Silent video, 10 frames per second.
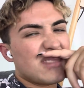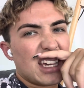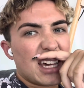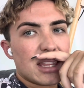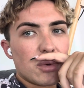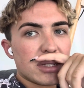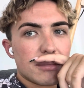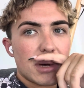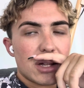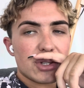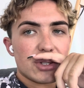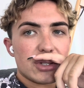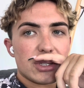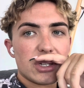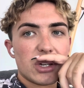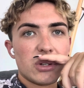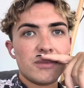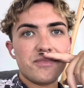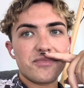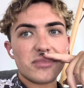yeah, there wasn't much. So
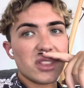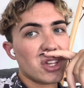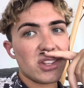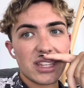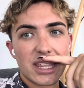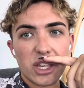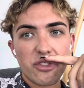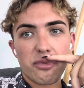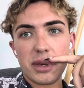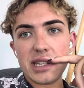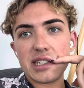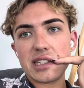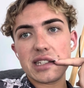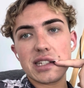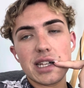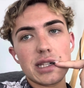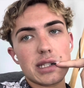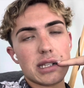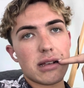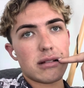the only thing you've missed since